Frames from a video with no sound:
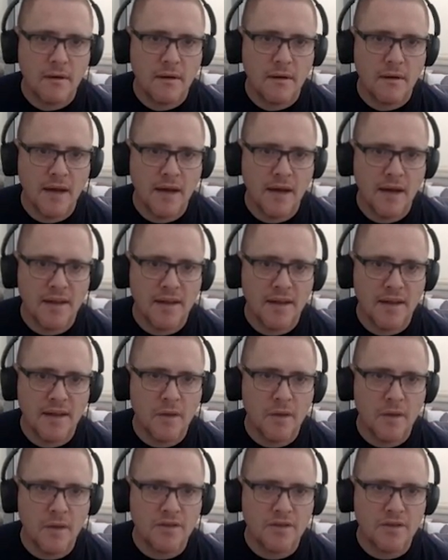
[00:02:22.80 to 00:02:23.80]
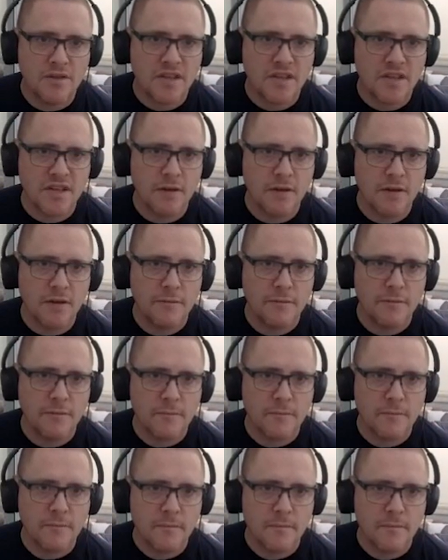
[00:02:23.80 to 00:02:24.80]
then we're good to go.
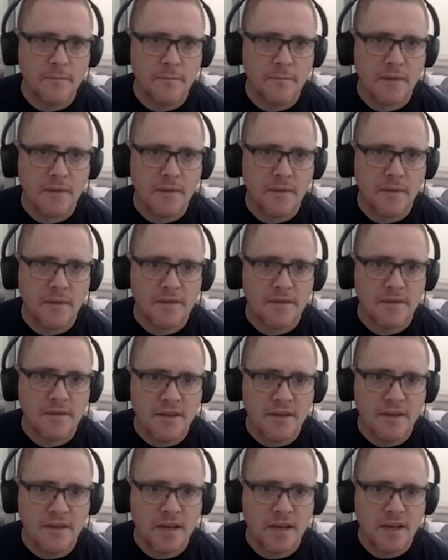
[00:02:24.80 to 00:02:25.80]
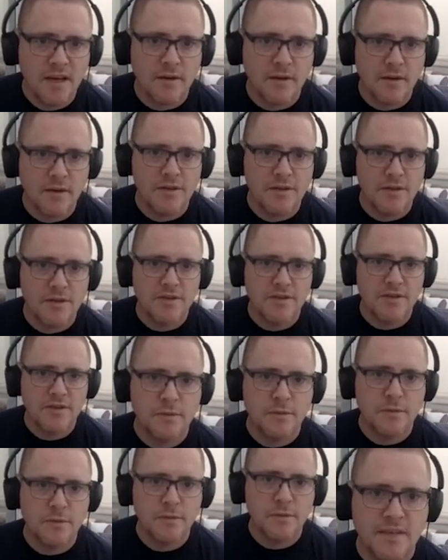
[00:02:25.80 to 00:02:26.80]
So there you go, a useful
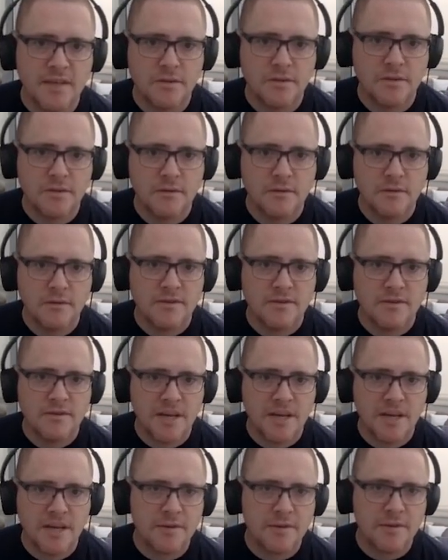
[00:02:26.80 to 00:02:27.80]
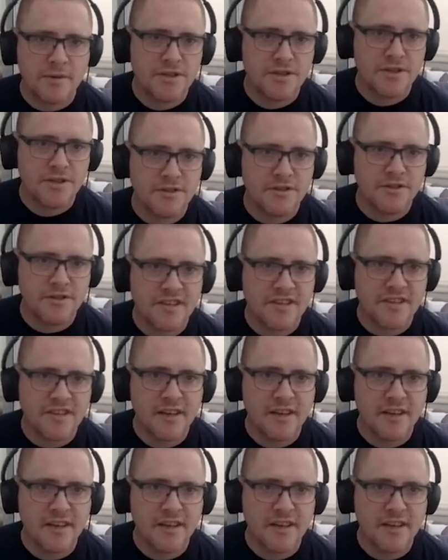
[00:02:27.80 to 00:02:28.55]
little tip Tuesday